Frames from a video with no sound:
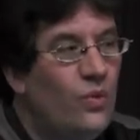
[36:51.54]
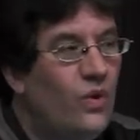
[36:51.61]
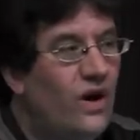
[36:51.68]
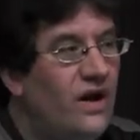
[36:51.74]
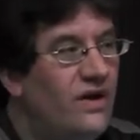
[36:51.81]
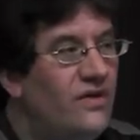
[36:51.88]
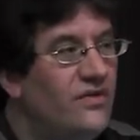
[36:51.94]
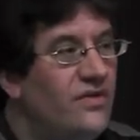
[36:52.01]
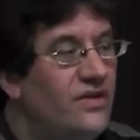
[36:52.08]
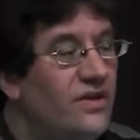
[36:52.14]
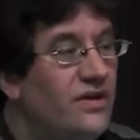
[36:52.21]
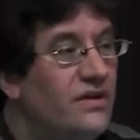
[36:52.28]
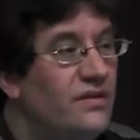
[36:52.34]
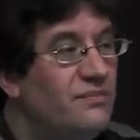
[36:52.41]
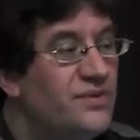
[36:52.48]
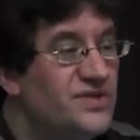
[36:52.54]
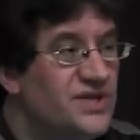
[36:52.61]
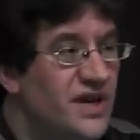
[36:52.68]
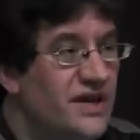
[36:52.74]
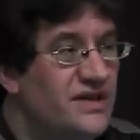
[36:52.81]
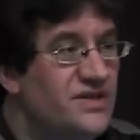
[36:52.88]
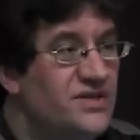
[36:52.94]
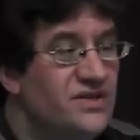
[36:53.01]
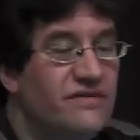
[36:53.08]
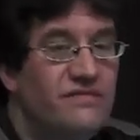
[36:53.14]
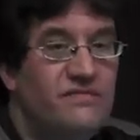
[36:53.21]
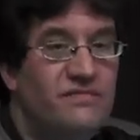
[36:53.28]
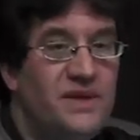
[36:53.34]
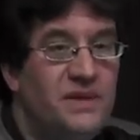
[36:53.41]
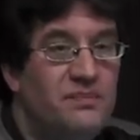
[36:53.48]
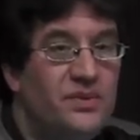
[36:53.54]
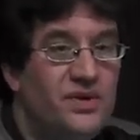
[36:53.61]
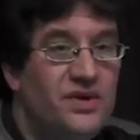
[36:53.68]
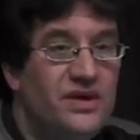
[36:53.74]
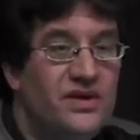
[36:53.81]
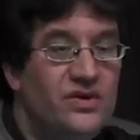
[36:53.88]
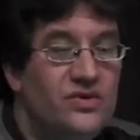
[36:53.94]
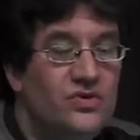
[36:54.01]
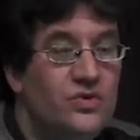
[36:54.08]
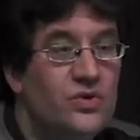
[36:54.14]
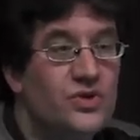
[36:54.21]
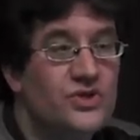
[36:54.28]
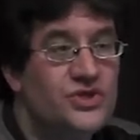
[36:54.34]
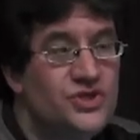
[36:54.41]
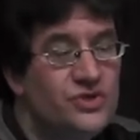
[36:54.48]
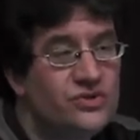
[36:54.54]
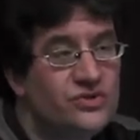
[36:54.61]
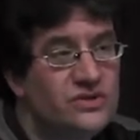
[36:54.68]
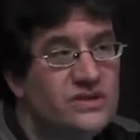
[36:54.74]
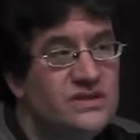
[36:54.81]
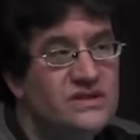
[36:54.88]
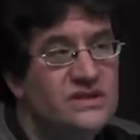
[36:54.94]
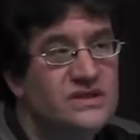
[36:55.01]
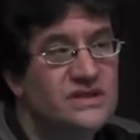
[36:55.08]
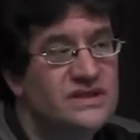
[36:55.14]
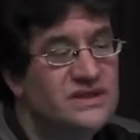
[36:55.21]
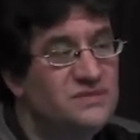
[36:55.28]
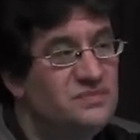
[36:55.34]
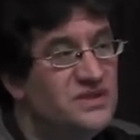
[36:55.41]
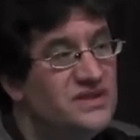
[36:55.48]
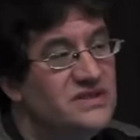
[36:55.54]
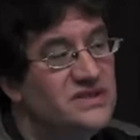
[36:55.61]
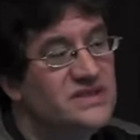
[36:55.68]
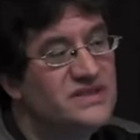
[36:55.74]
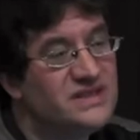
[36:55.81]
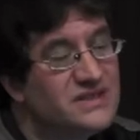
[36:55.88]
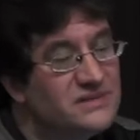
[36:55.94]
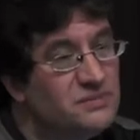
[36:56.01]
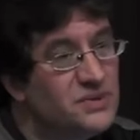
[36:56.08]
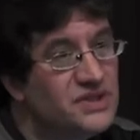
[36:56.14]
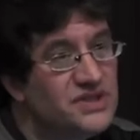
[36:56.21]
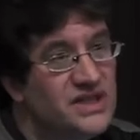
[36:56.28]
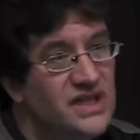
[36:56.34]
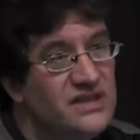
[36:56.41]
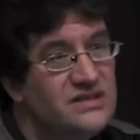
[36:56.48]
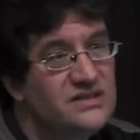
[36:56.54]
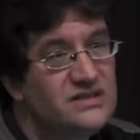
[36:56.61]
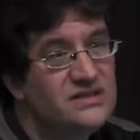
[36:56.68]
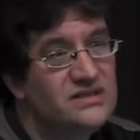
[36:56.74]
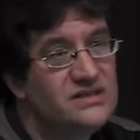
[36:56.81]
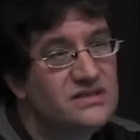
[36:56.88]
While the percentage of people killed who were children has been 6%,